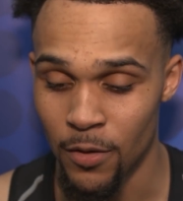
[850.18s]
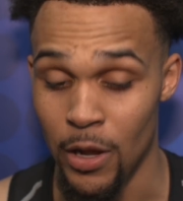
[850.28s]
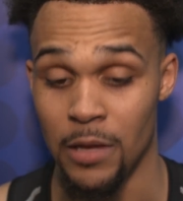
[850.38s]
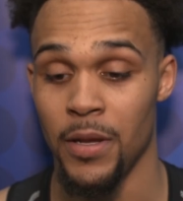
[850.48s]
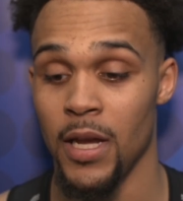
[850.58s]

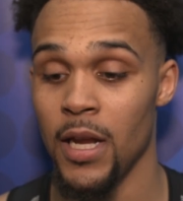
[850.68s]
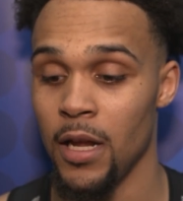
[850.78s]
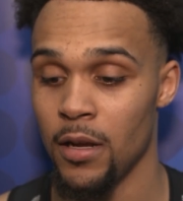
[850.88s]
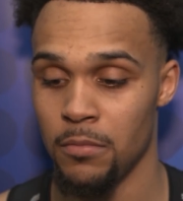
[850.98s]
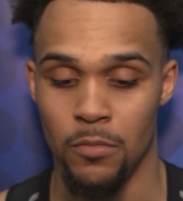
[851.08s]
Well, at the
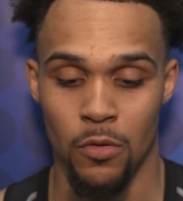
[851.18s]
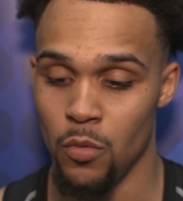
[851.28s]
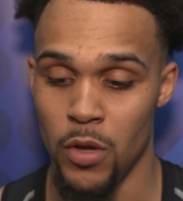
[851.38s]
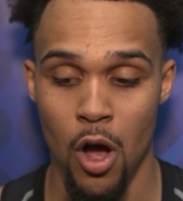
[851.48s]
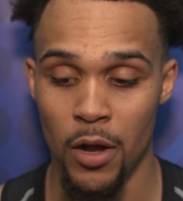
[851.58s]
beginning,
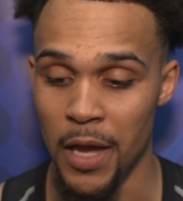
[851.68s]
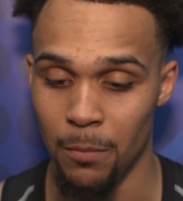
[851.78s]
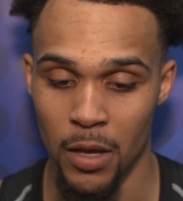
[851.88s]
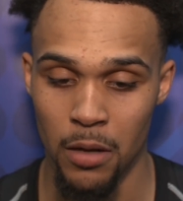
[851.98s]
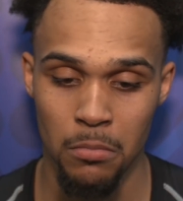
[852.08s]
when we all
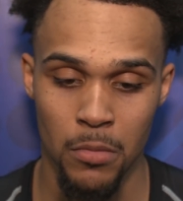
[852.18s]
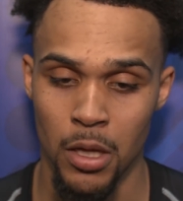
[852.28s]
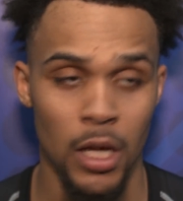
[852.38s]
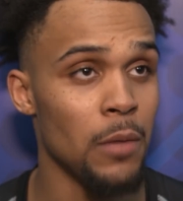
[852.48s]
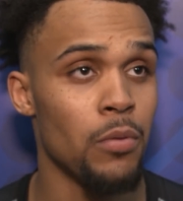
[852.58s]
came in,
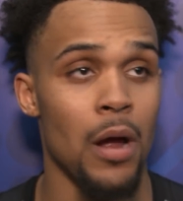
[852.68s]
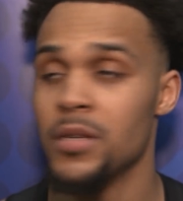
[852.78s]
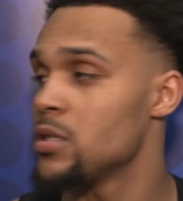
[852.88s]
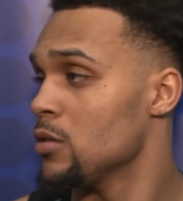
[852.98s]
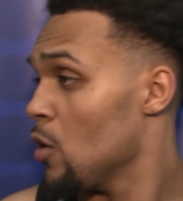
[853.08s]
he
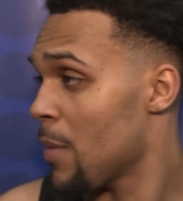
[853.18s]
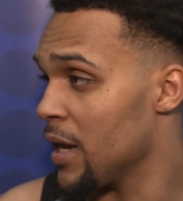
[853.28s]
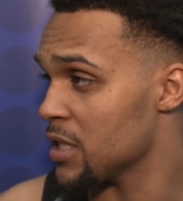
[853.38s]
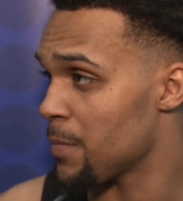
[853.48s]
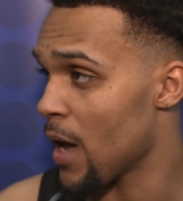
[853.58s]
promised
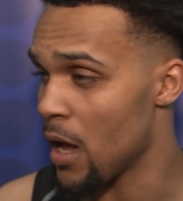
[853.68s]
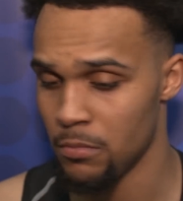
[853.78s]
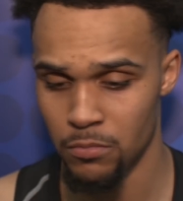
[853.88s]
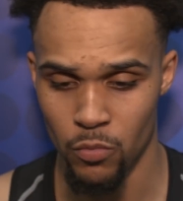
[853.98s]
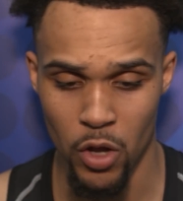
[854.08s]
nobody a spot.
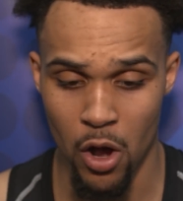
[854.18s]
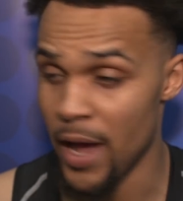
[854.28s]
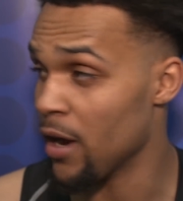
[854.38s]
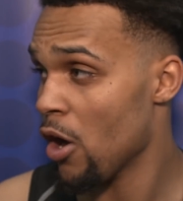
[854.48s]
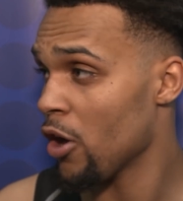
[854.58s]
We all
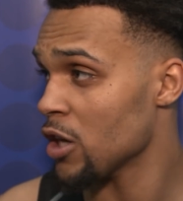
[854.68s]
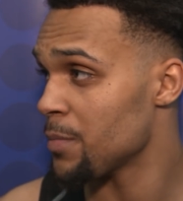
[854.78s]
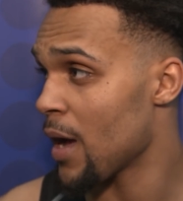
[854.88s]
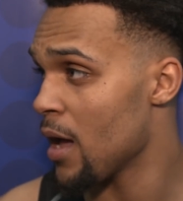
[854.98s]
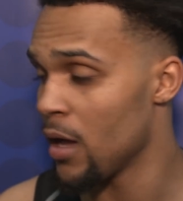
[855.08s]
had to earn our
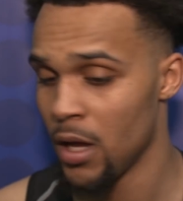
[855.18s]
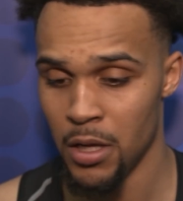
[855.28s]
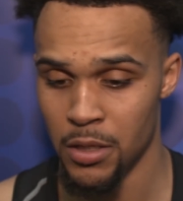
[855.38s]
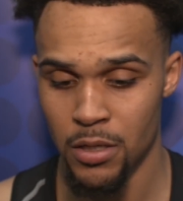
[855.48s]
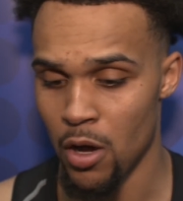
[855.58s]
spot.
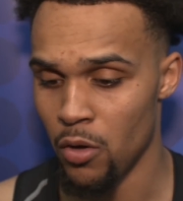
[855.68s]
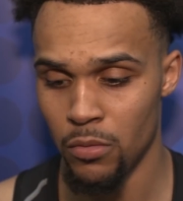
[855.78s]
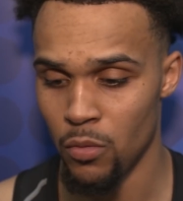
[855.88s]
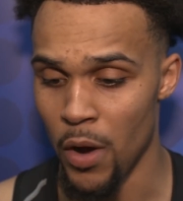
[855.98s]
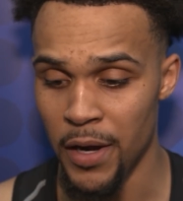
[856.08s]
So
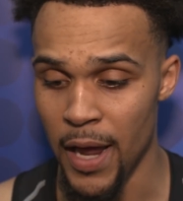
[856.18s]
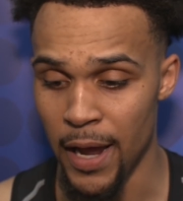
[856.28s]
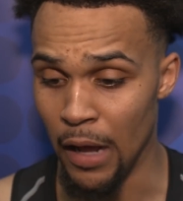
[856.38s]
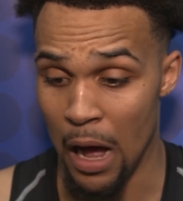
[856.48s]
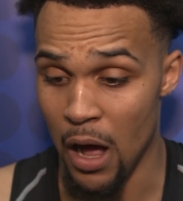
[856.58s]
one
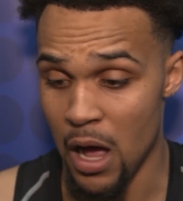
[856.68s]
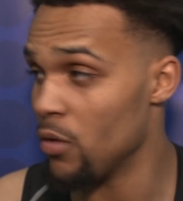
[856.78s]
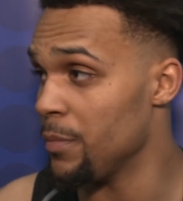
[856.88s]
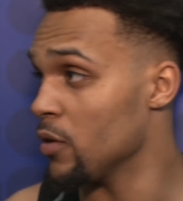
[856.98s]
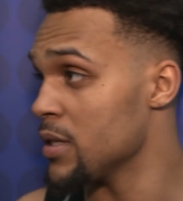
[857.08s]
day, I
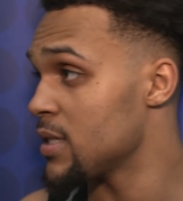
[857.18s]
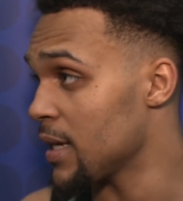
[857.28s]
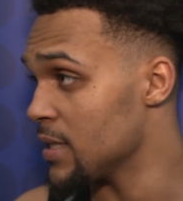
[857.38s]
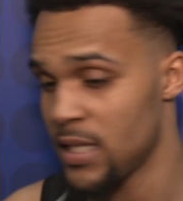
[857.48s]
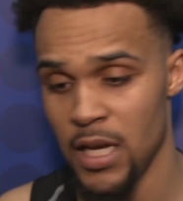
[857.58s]
would be on the
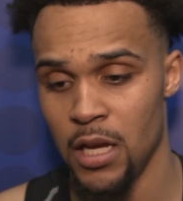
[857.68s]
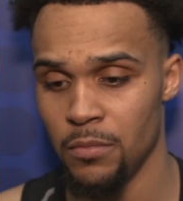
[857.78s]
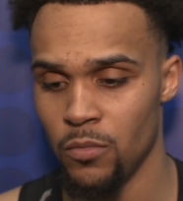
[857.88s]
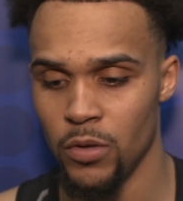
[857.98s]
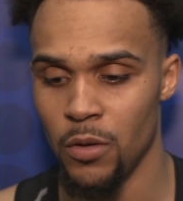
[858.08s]
second
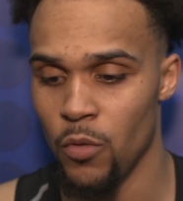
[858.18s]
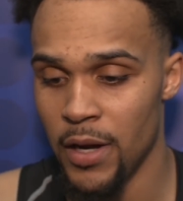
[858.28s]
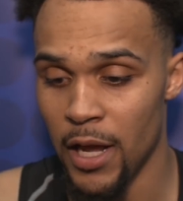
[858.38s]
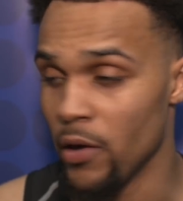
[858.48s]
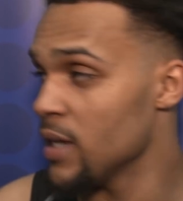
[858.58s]
team. Then
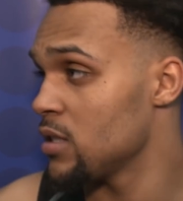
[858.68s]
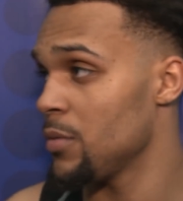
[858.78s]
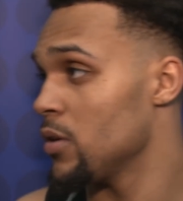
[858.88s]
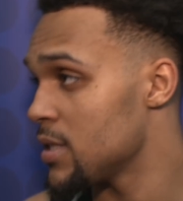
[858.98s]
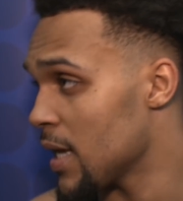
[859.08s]
one day, Grayson
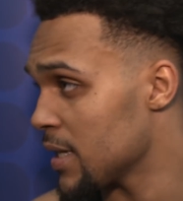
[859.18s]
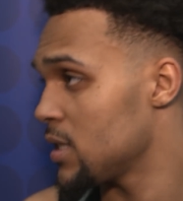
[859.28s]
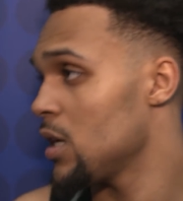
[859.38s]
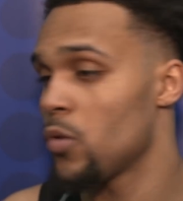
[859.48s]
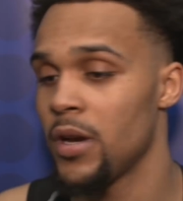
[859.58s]
would be on the second
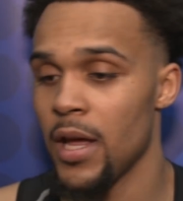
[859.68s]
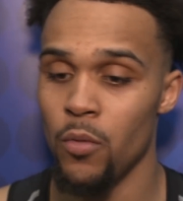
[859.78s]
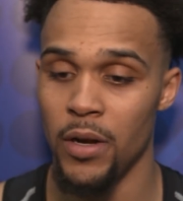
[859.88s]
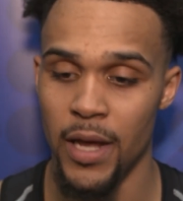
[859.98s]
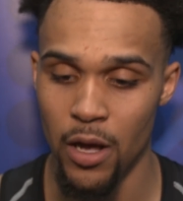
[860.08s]
team. One day,
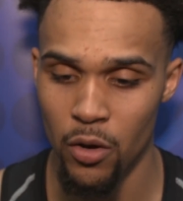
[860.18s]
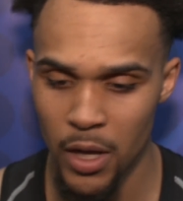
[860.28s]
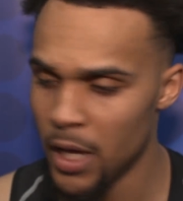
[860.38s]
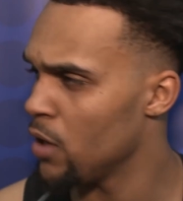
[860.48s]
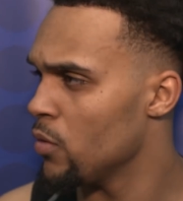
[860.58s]
Wendell.
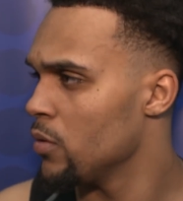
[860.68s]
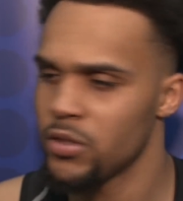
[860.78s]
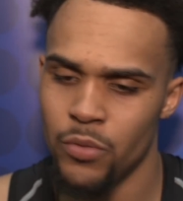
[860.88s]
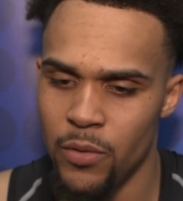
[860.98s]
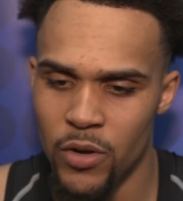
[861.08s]
He
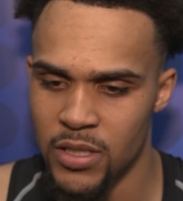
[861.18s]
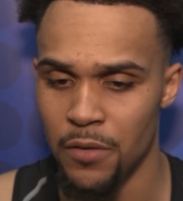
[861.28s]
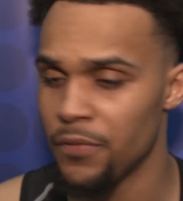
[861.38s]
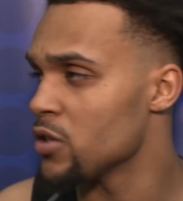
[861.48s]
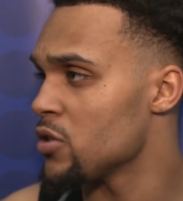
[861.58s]
really
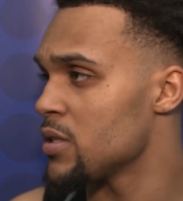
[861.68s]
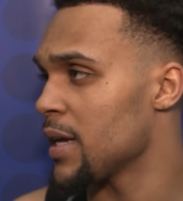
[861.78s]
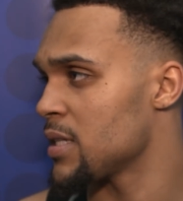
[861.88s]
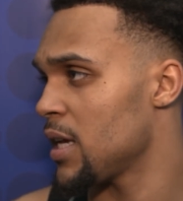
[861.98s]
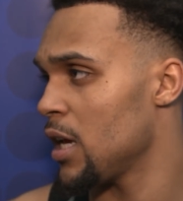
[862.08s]
wasn't a first or
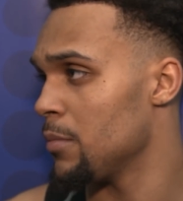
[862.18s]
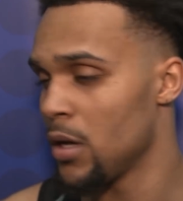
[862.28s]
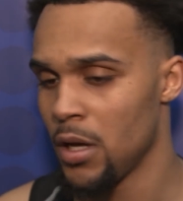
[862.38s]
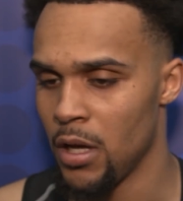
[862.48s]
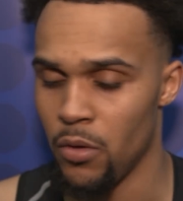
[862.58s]
second team.
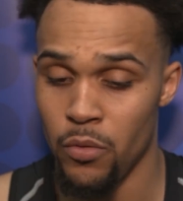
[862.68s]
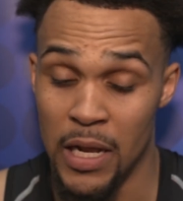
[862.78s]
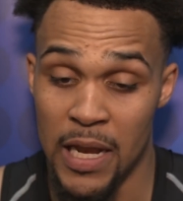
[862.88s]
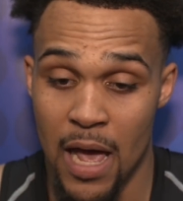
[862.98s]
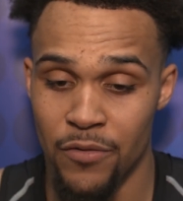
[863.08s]
And we
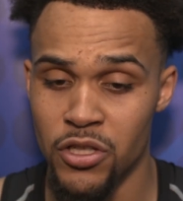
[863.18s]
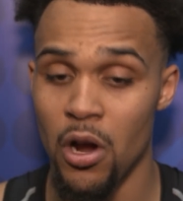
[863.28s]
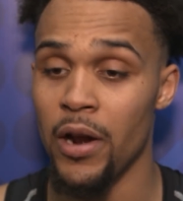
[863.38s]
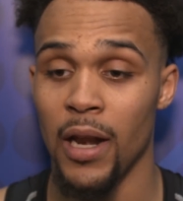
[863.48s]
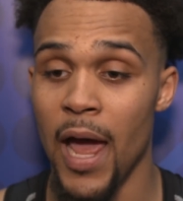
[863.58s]
really didn't have a
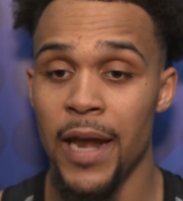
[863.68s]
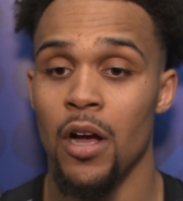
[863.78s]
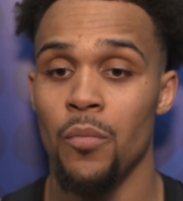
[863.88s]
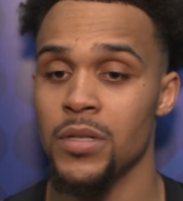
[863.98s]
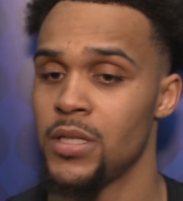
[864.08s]
starting
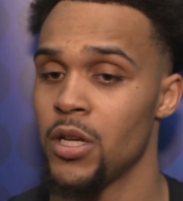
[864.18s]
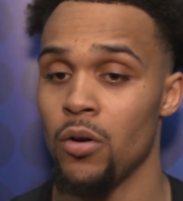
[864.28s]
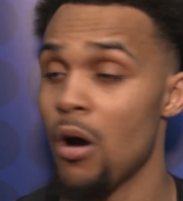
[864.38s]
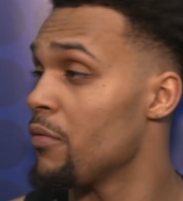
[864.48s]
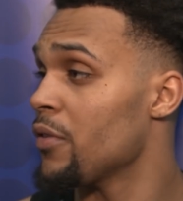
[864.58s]
lineup
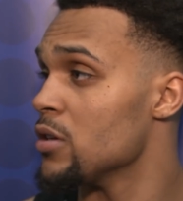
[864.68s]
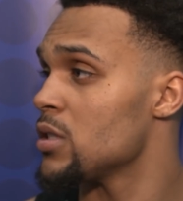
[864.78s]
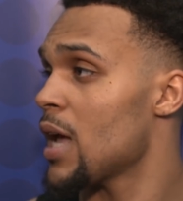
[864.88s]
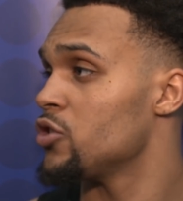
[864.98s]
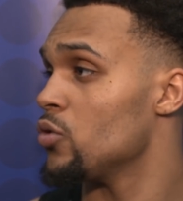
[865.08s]
until our
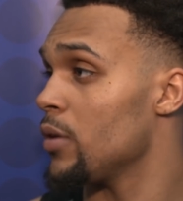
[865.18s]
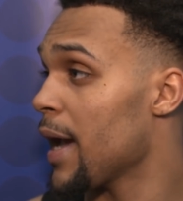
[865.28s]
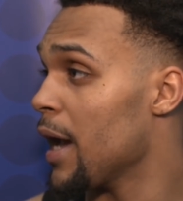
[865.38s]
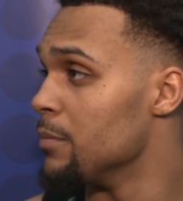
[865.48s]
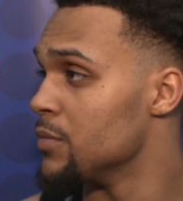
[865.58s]
first actual
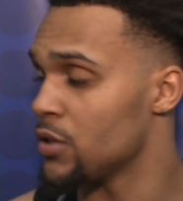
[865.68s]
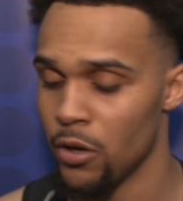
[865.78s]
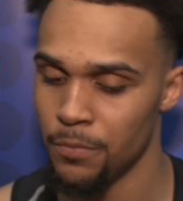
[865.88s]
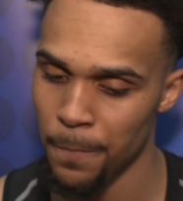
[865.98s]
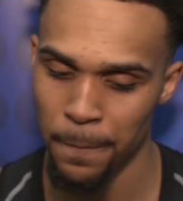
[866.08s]
game.
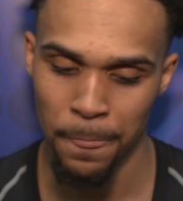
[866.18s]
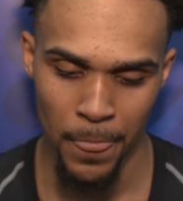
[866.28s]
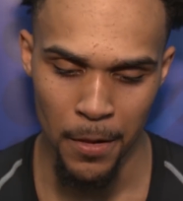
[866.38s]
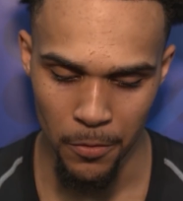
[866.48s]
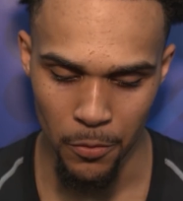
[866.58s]
So
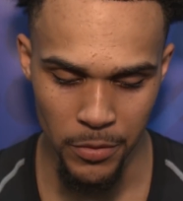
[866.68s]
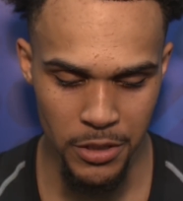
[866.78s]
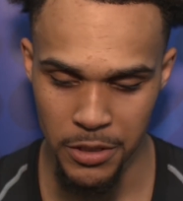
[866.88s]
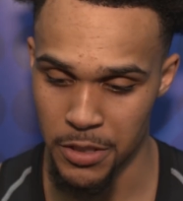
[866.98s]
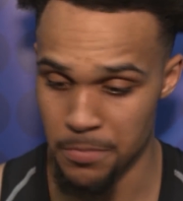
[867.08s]

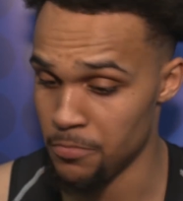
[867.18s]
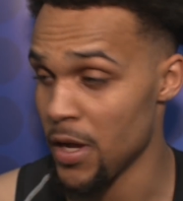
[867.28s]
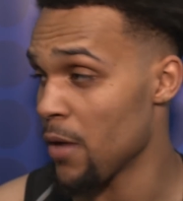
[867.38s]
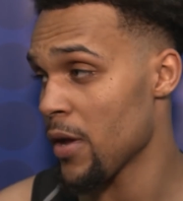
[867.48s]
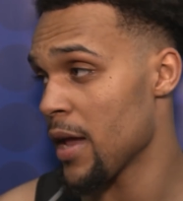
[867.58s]

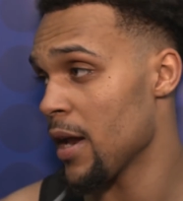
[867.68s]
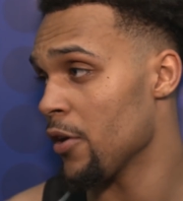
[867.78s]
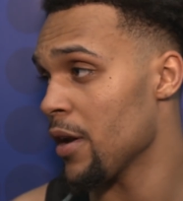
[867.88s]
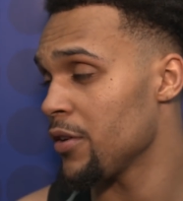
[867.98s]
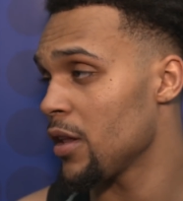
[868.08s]
we had to
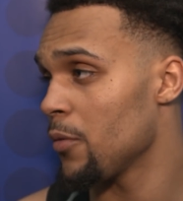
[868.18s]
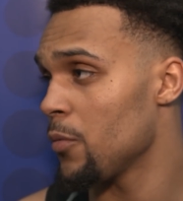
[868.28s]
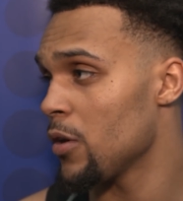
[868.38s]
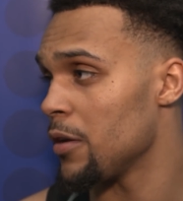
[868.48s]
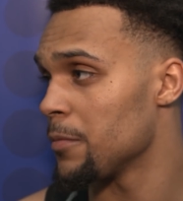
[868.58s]
earn everything
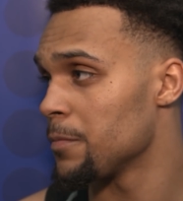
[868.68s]
we wanted.